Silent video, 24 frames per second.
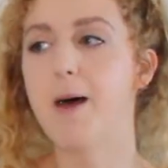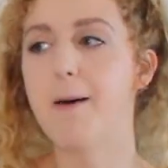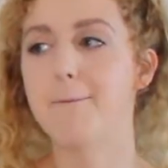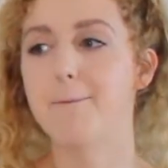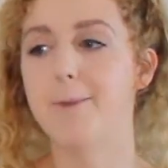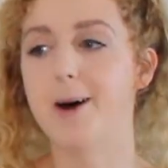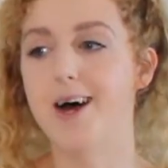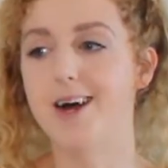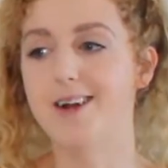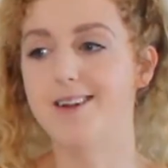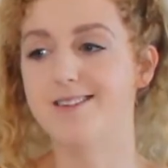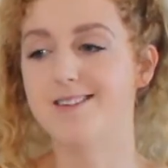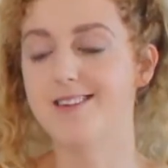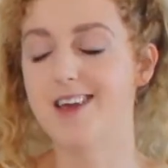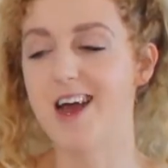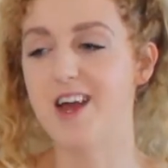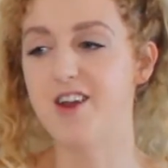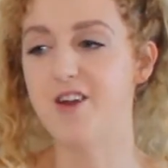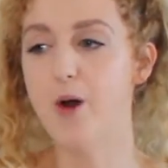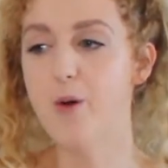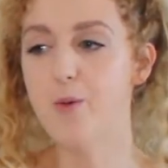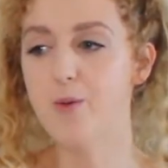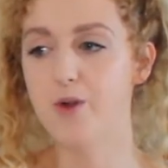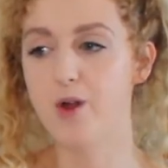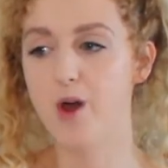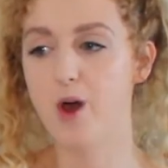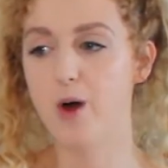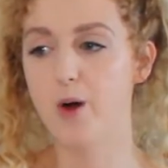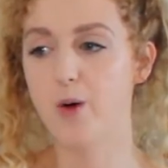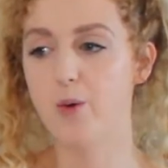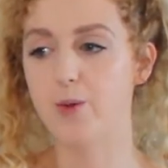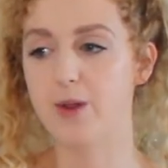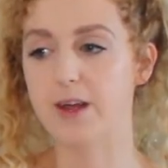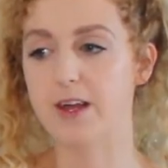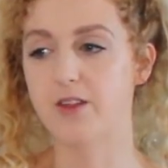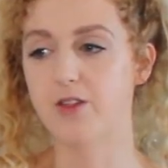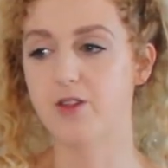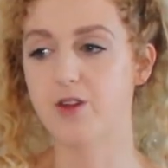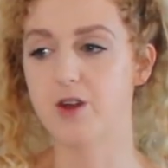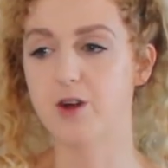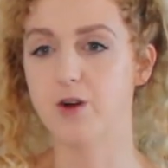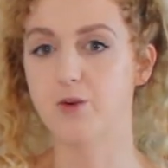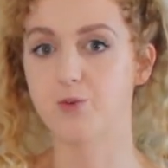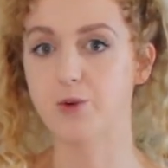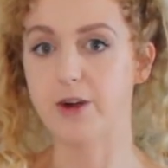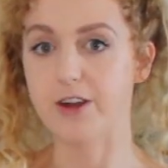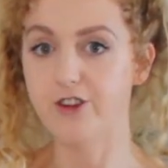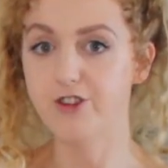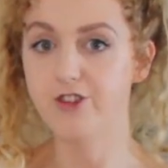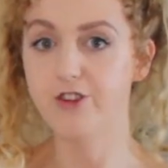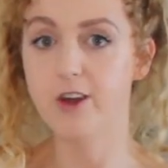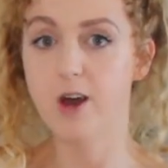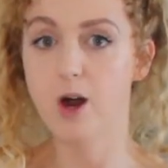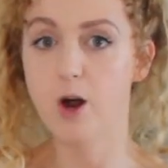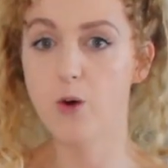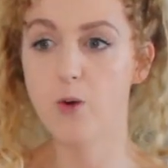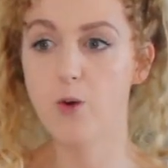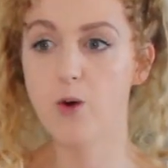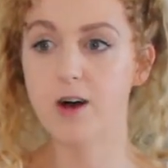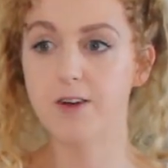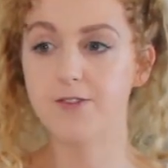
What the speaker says: but I don't know like the ratio